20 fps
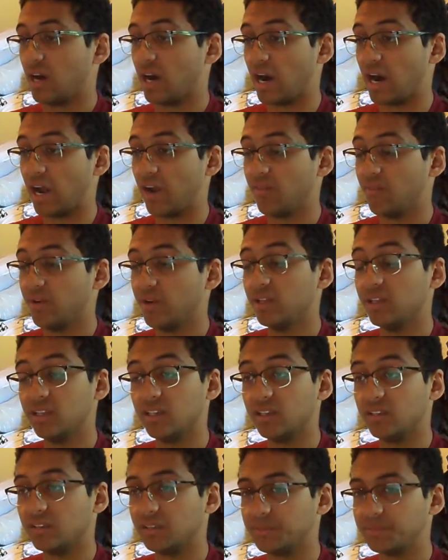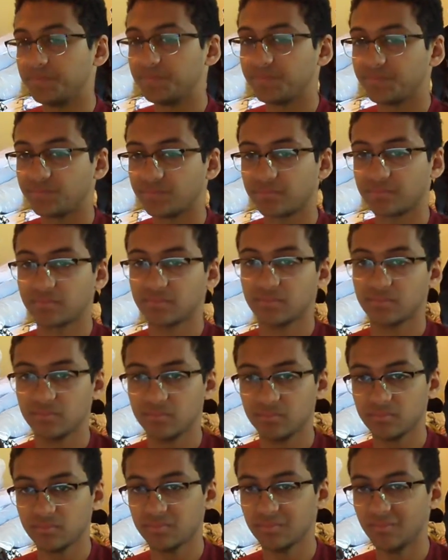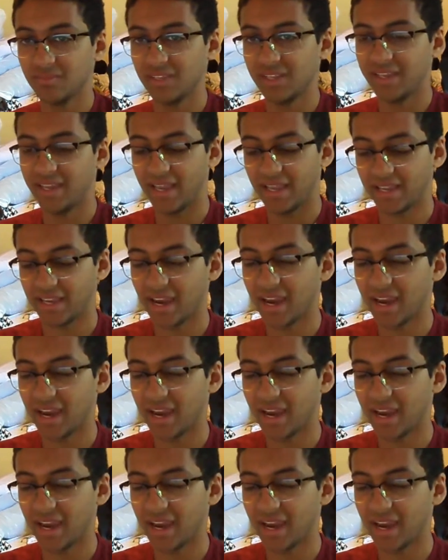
I really it